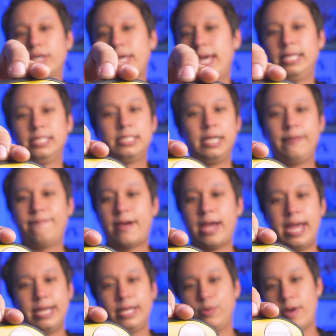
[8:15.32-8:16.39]
can easily
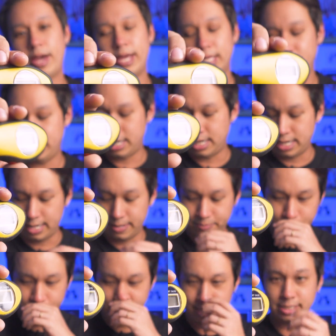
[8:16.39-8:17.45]
find anywhere.
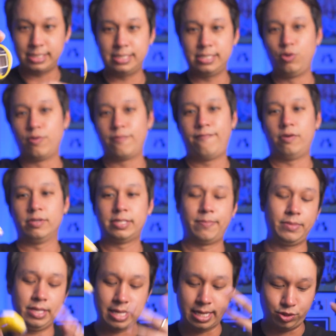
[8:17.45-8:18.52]
You just look for
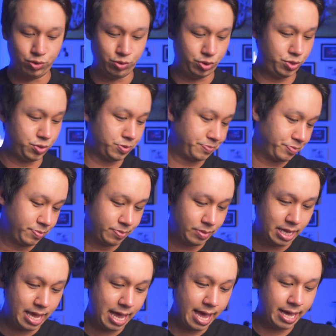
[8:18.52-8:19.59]
something that suits you.
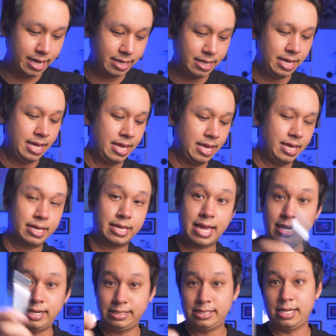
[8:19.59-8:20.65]
And
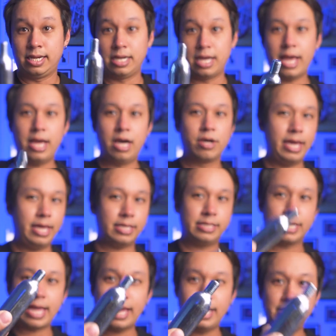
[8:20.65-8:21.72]
canister. Okay,
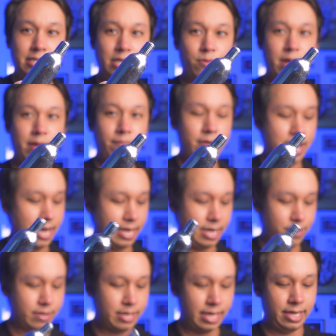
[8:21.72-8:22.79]
the canister one, right?
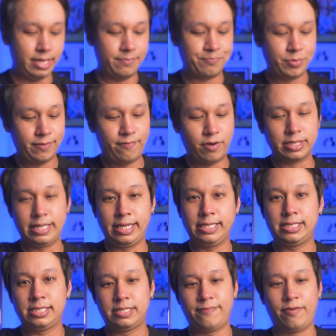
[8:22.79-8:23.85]
Okay, for this